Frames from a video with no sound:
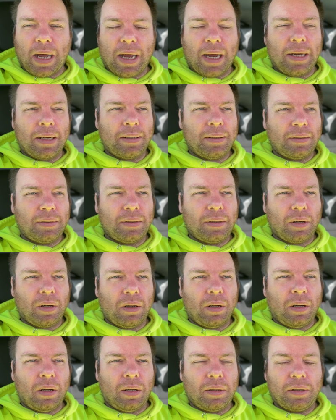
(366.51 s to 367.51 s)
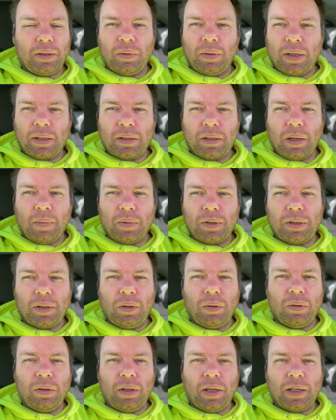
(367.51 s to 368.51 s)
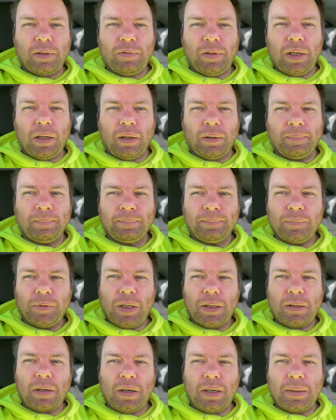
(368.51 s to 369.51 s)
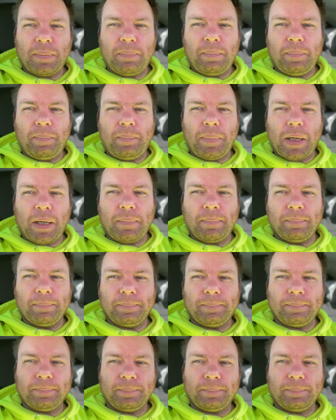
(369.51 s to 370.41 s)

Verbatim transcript: And uh, until next time, I'll see you on the next video. Cheers, guys. Bye.